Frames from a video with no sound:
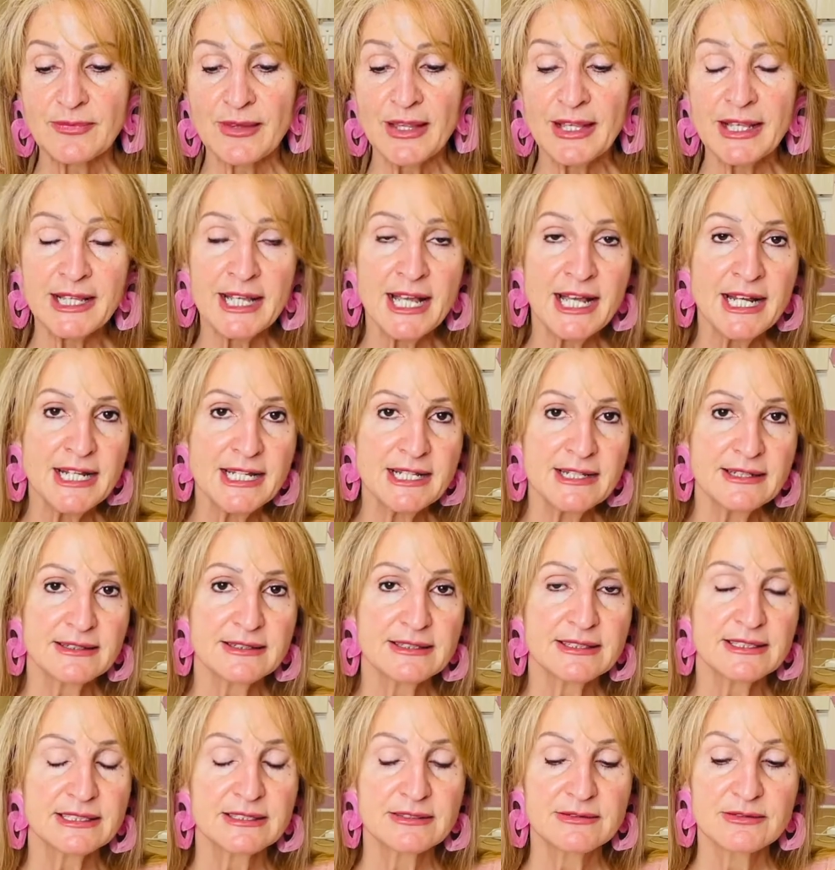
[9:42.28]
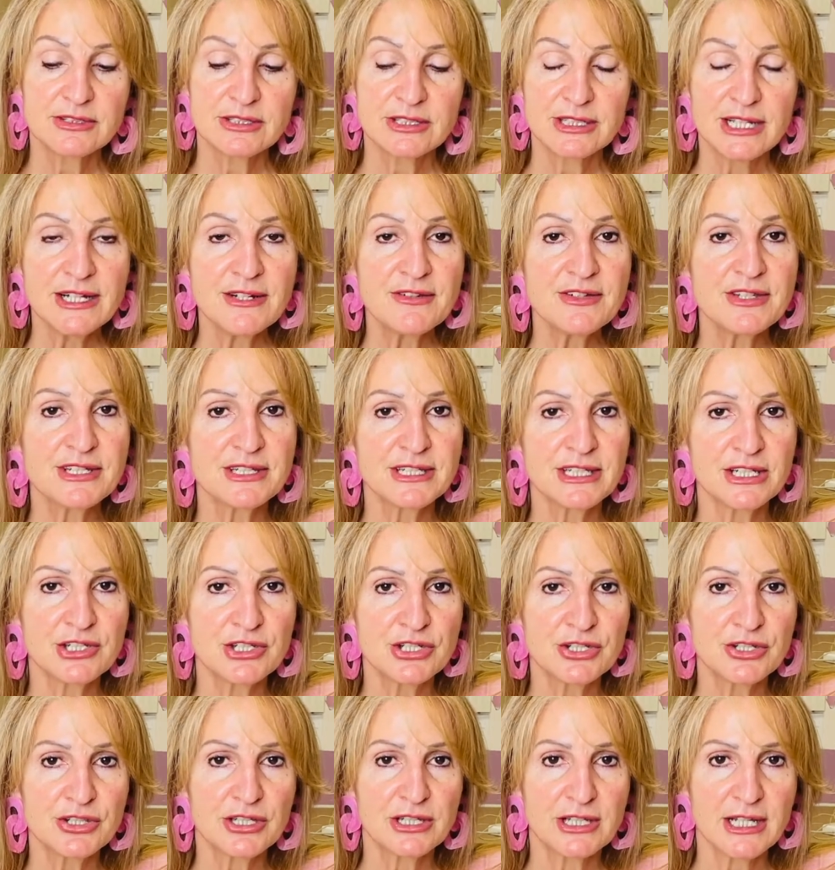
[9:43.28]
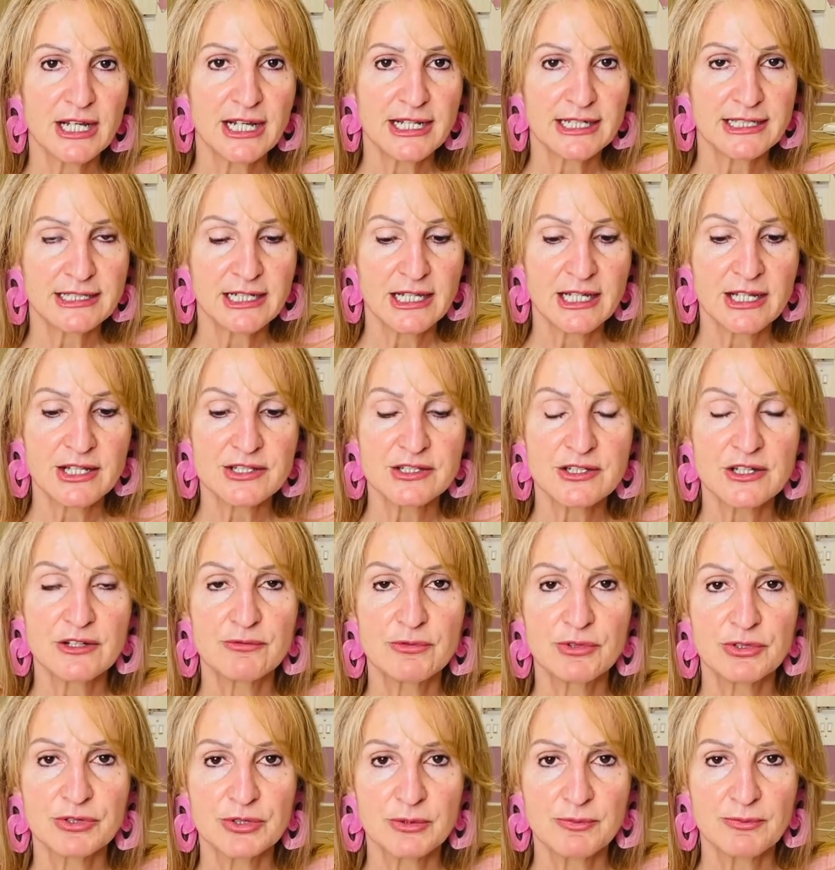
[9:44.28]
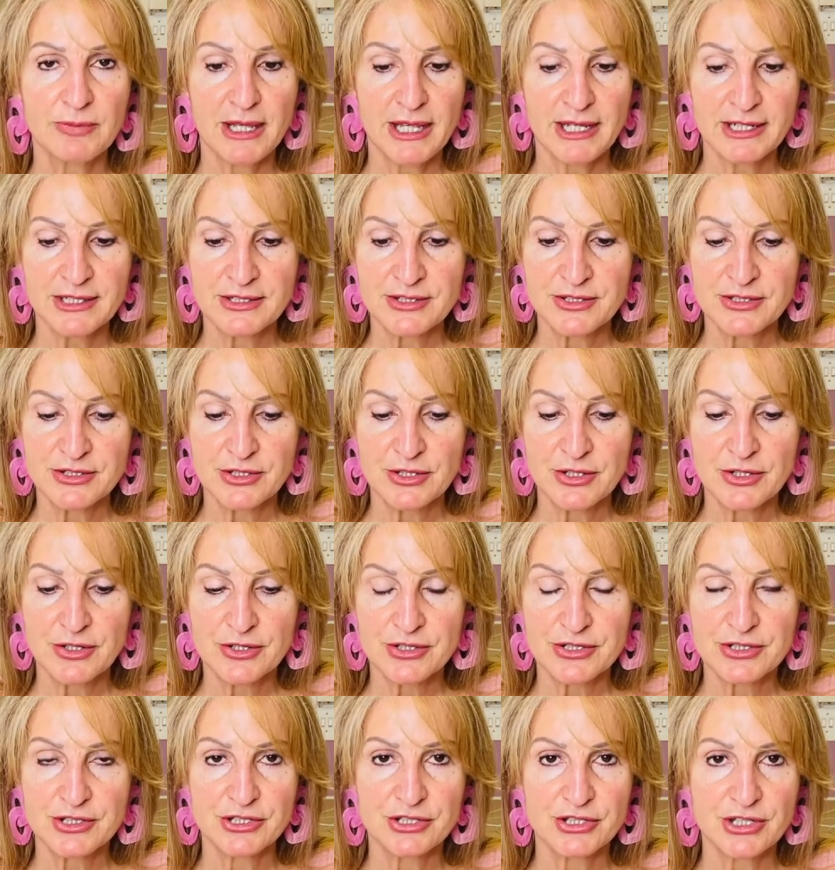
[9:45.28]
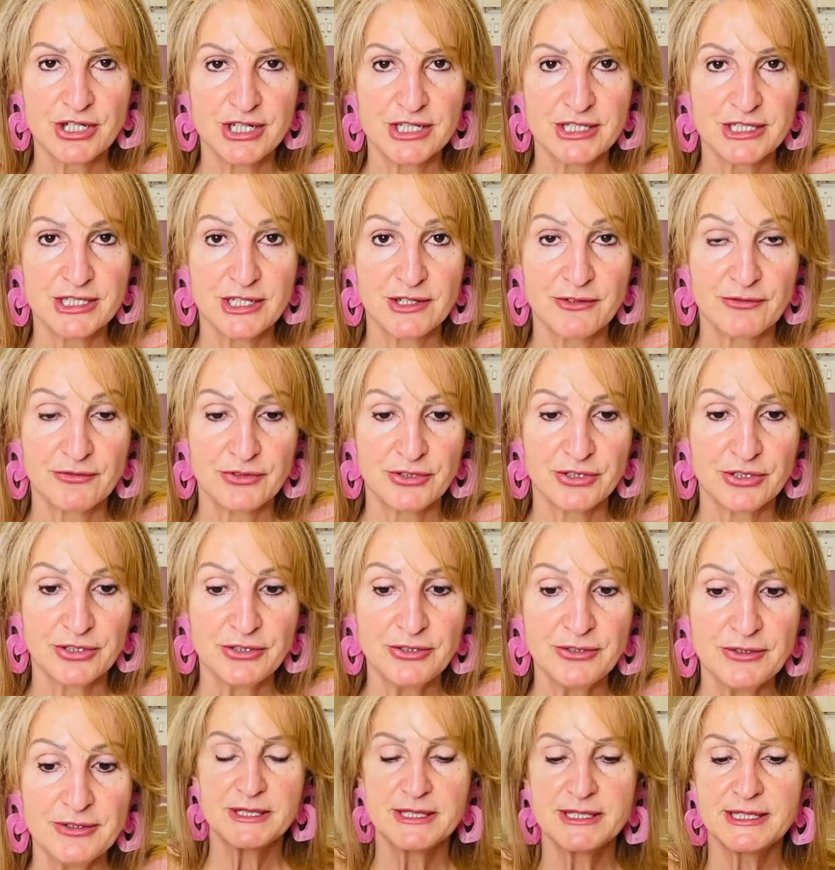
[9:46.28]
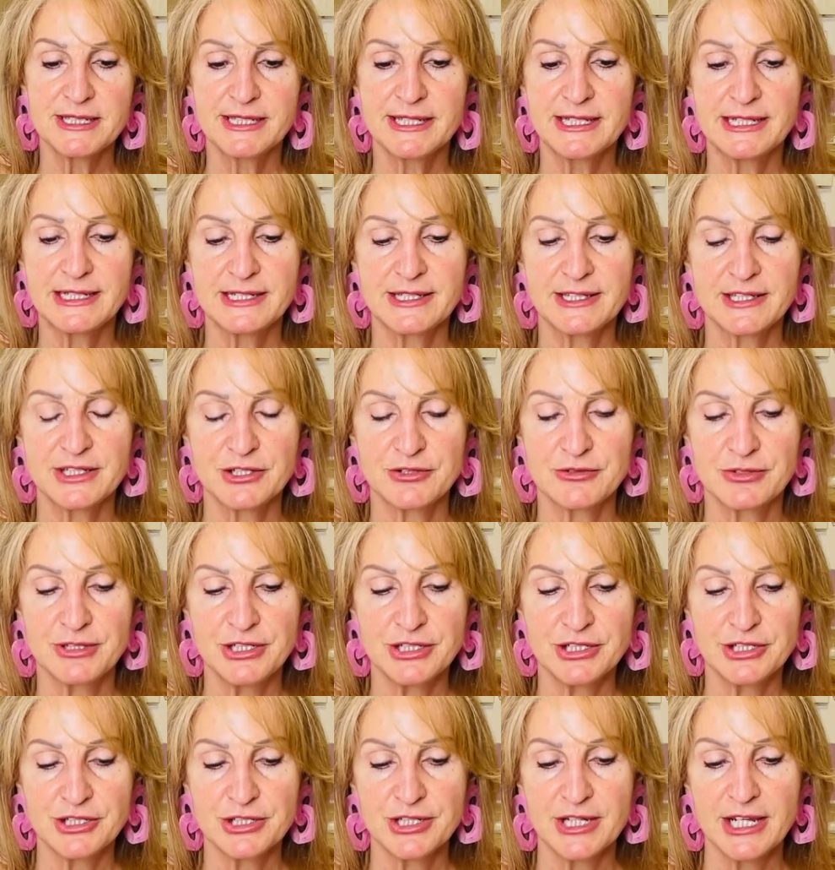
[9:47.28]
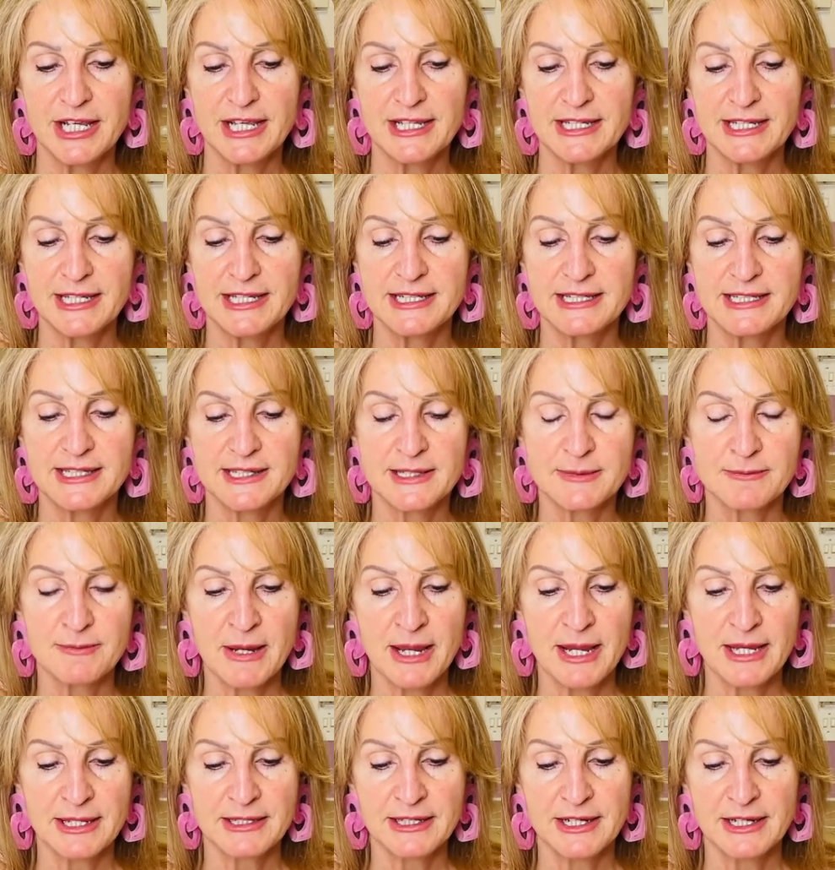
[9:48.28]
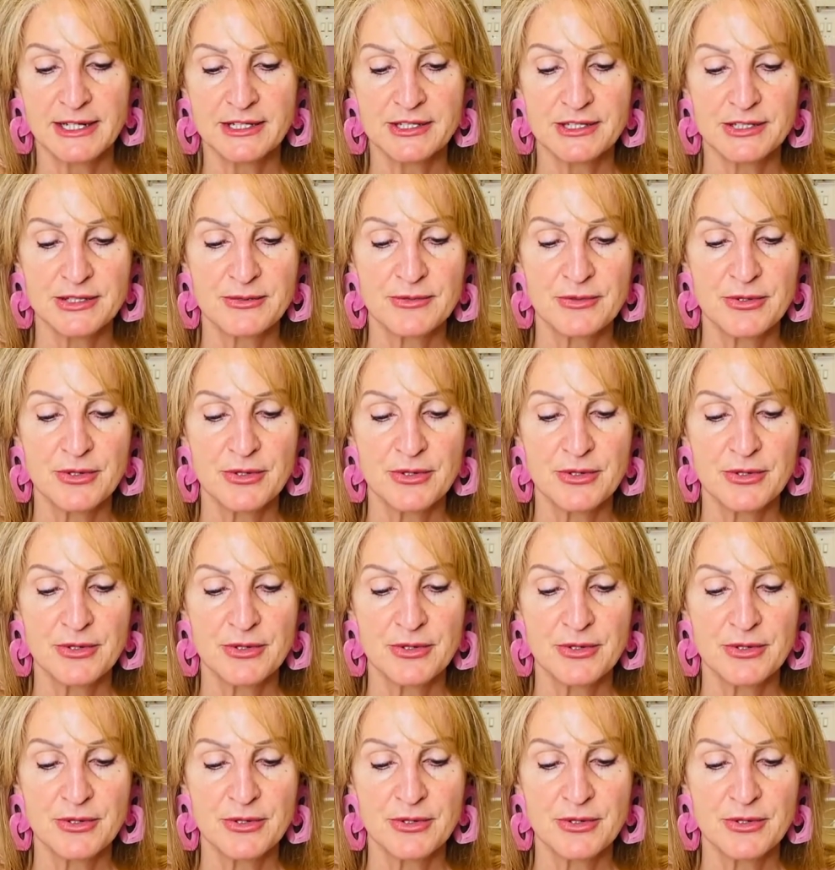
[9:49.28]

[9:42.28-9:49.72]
Kind of stick to the guidelines of what the patterns are suggesting for you. Particular stretch is a spandex.